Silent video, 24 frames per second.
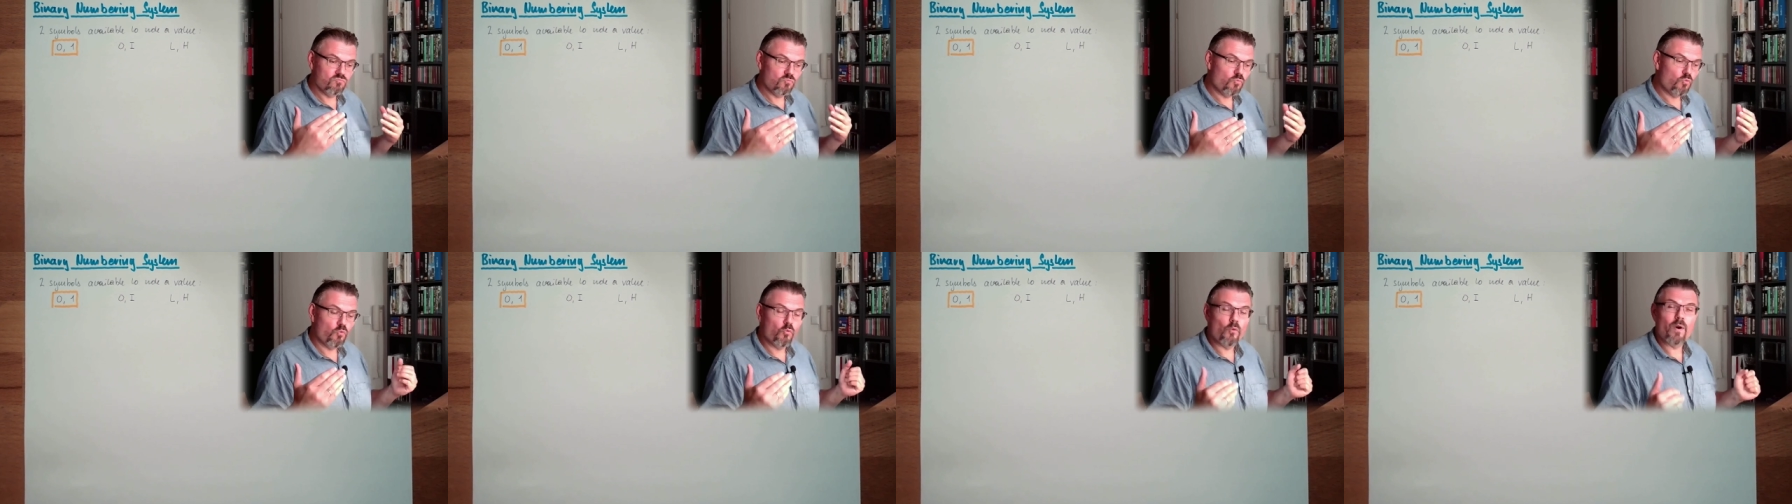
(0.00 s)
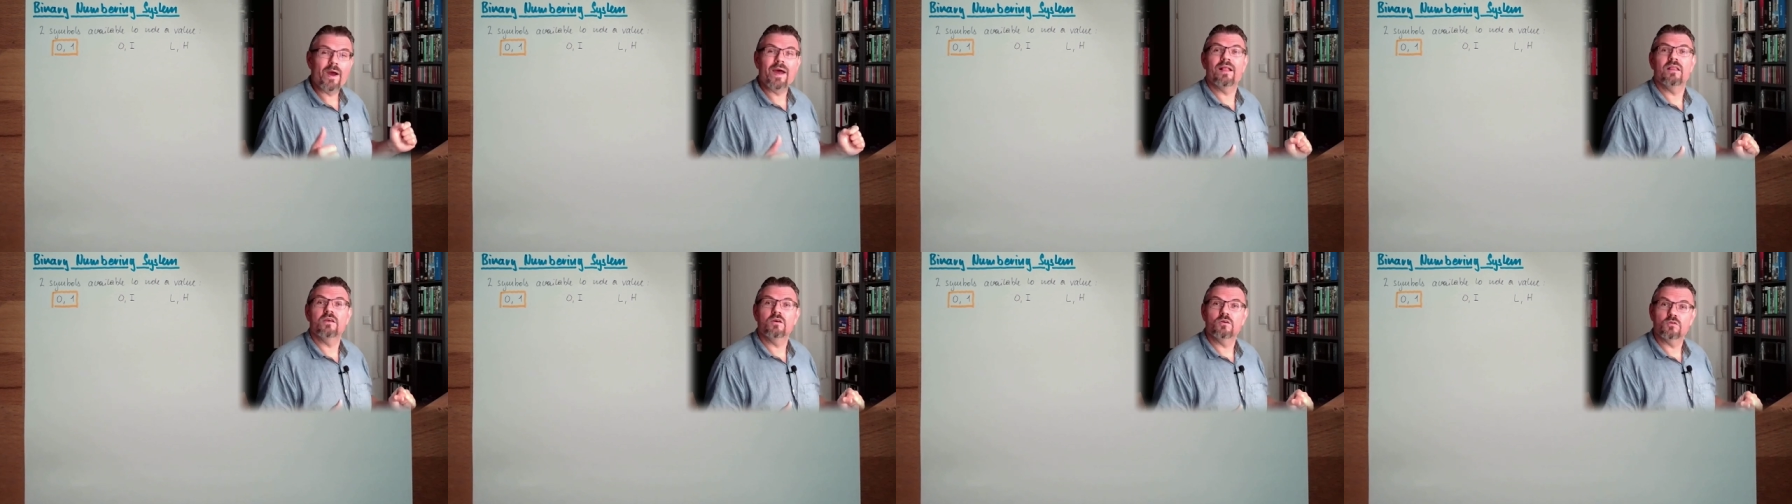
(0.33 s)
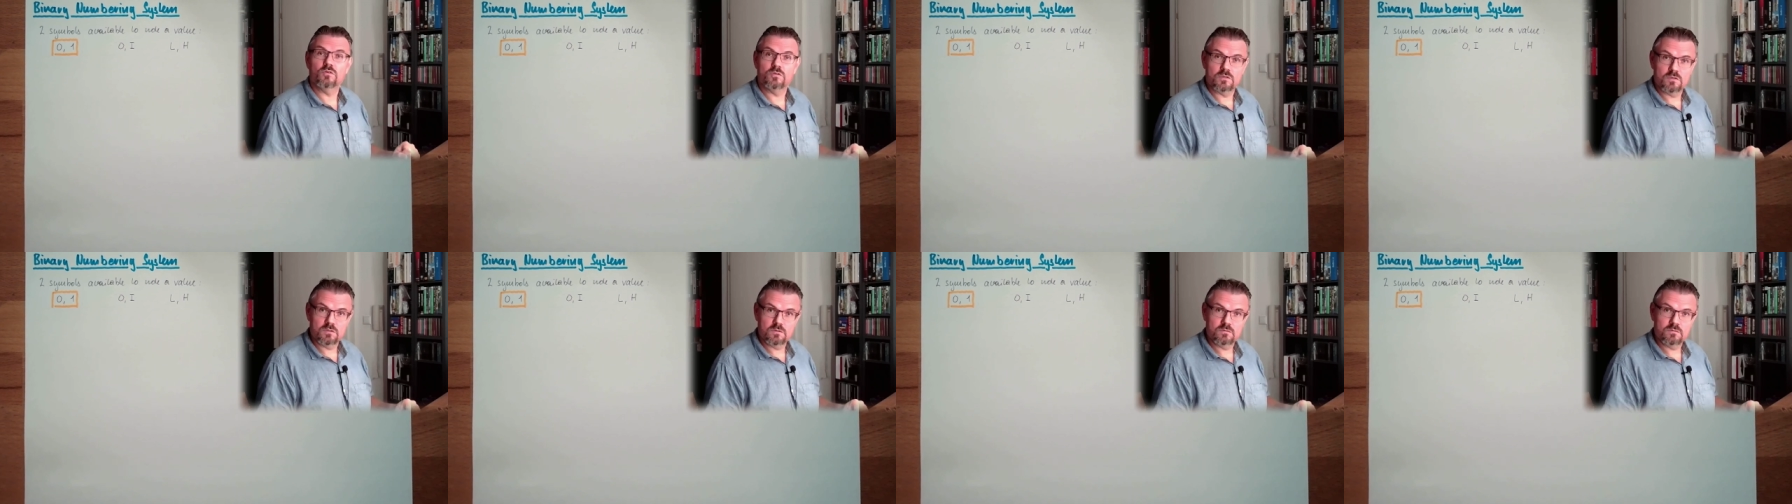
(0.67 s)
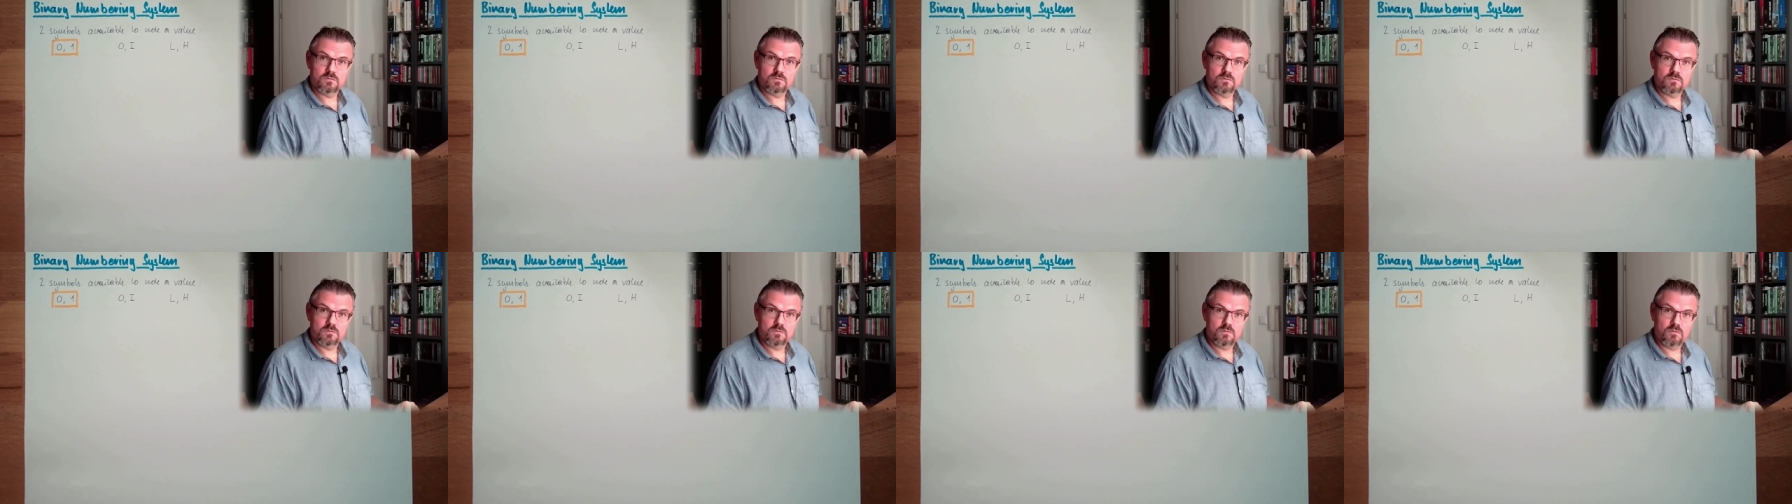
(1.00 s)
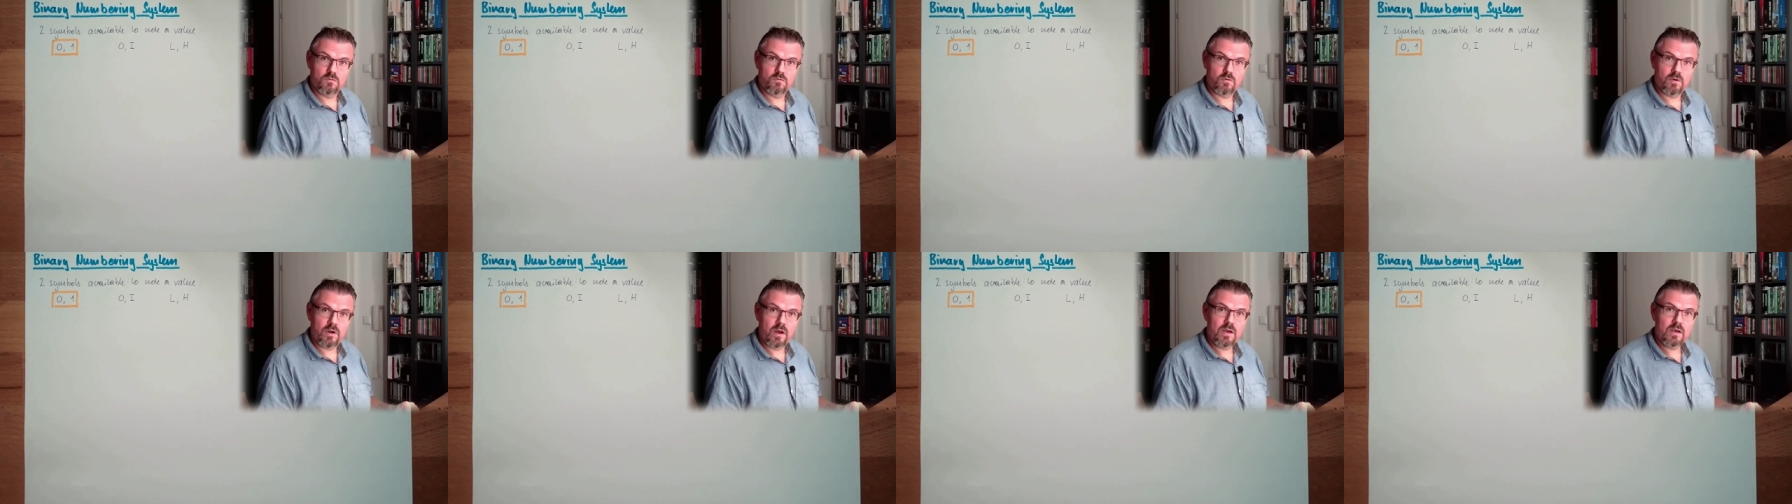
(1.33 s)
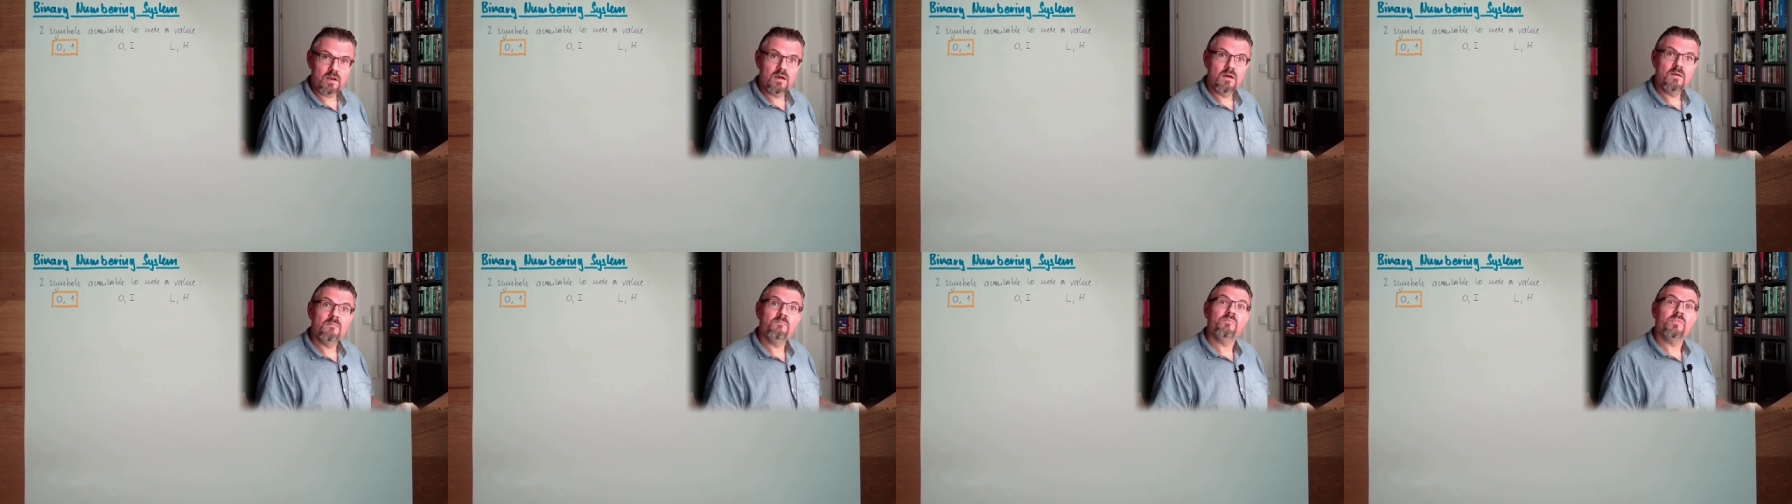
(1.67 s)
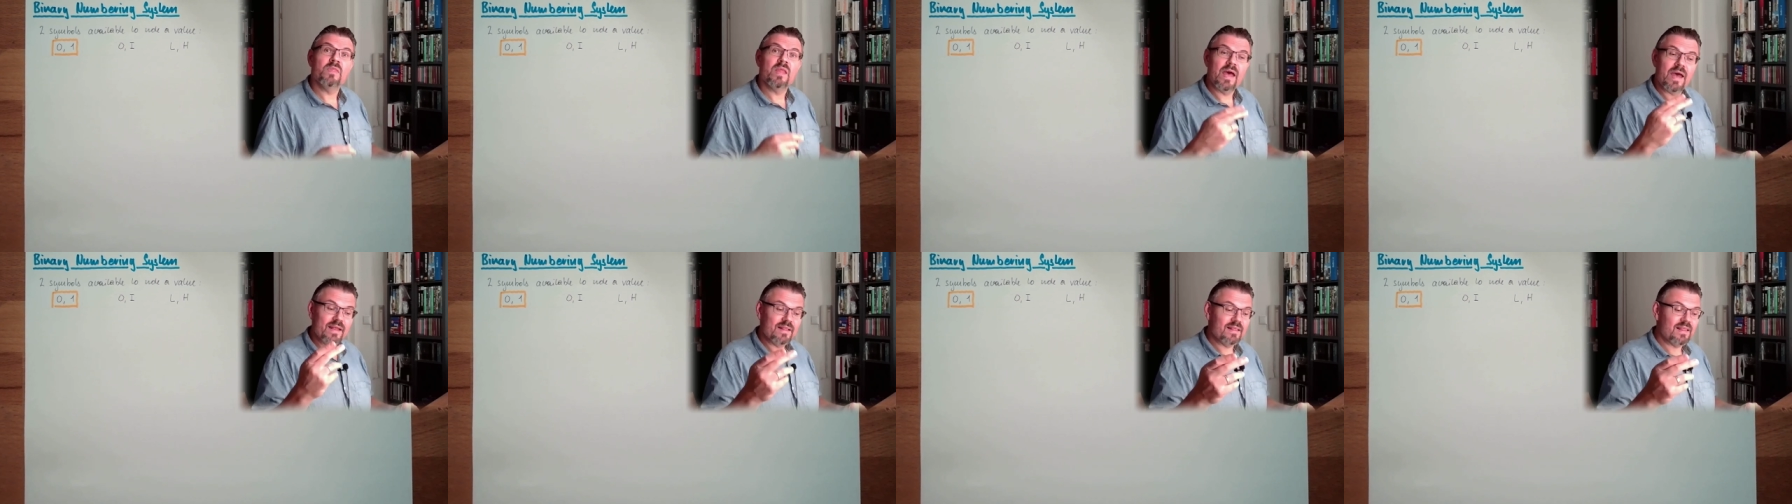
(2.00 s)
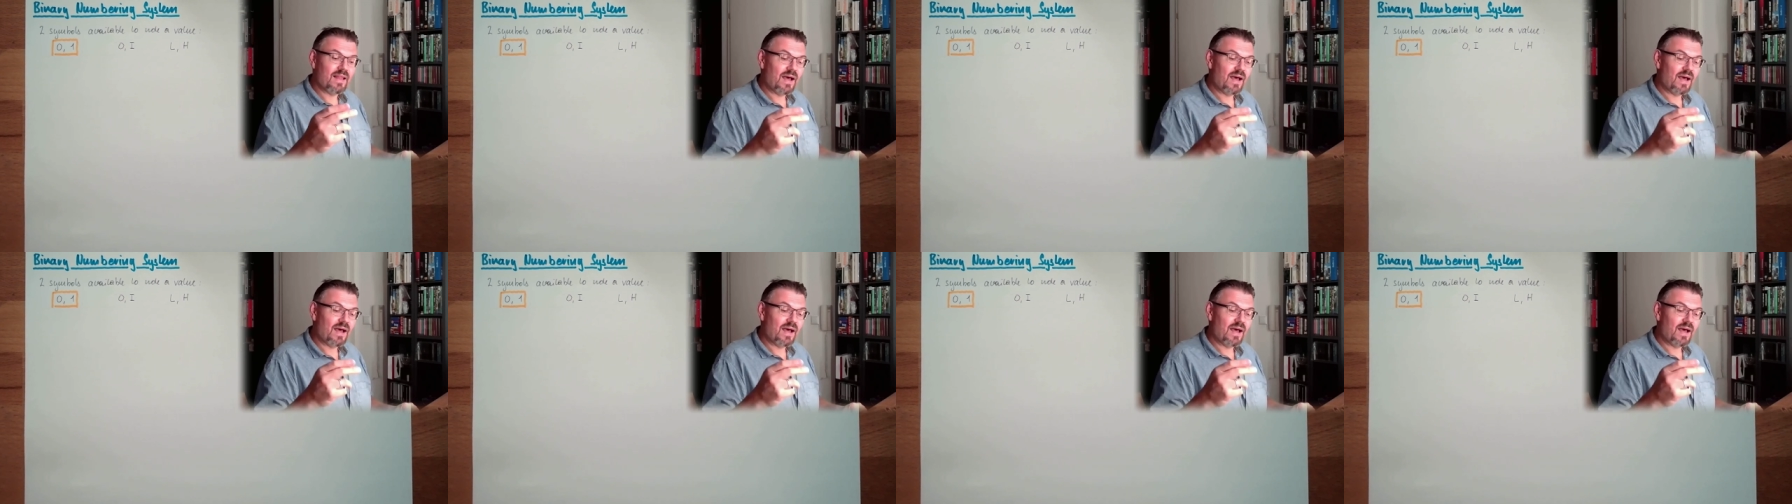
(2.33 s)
values. Right, And